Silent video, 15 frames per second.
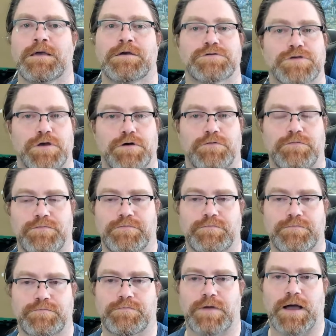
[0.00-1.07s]
So
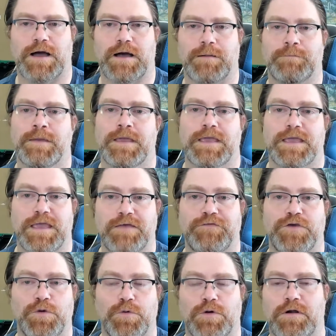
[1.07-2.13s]
um, if
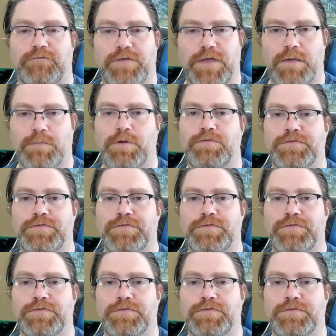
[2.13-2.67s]
you are available.